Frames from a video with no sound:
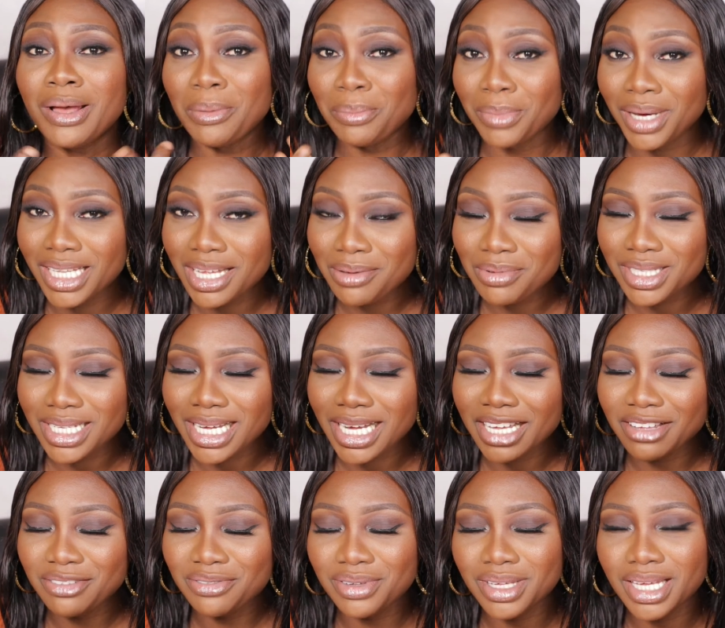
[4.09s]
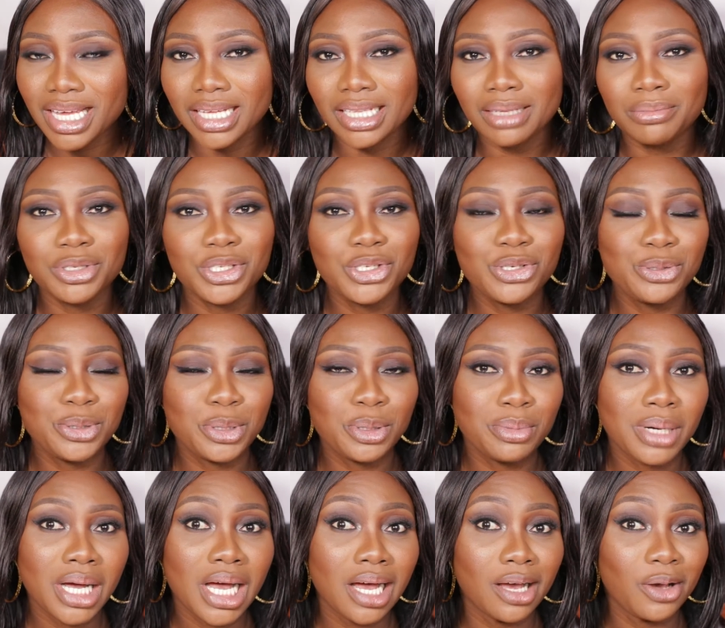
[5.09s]
My name is Ivy and I'm a
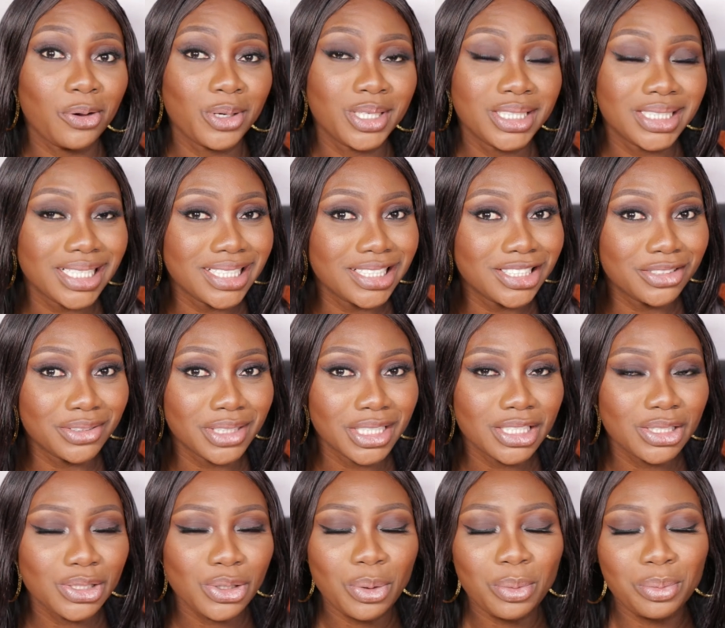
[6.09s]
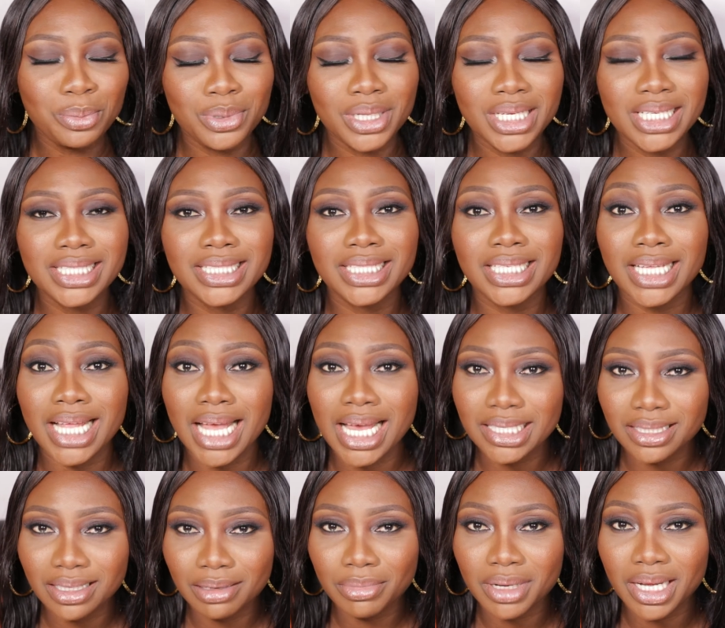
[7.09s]
YouTuber and content creator based in
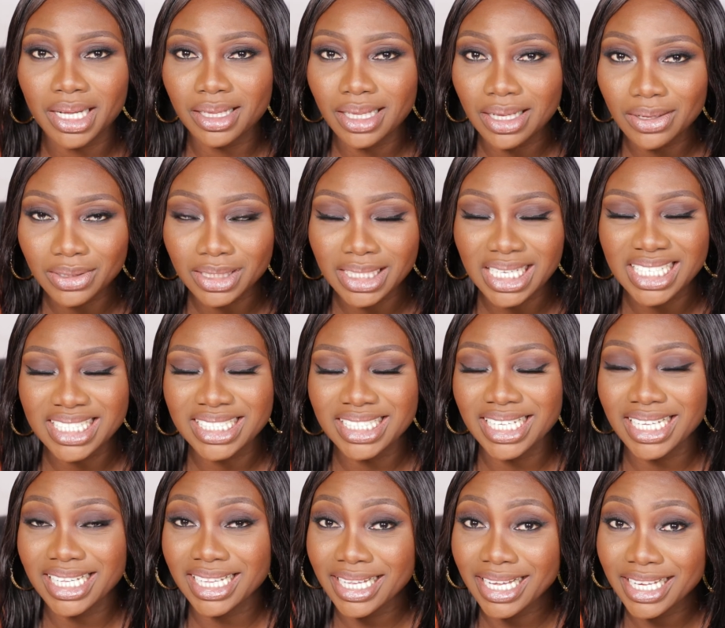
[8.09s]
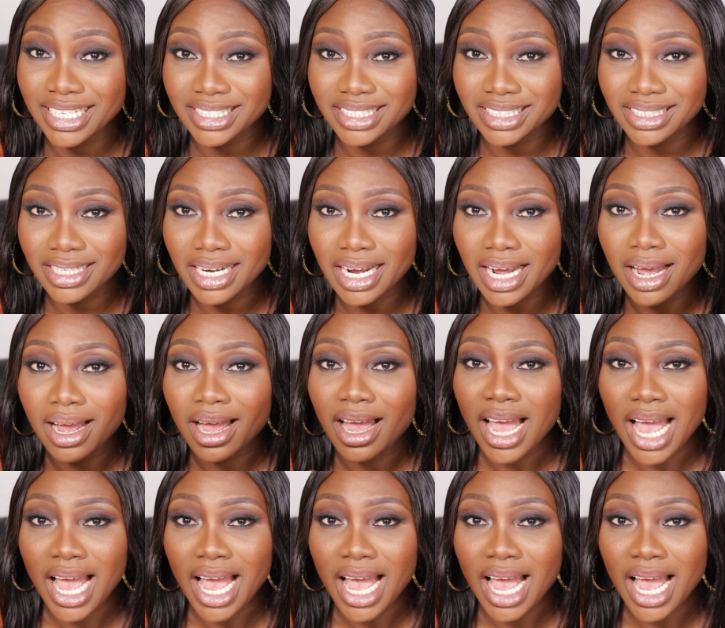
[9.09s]
Asaba, Delta State, Nigeria.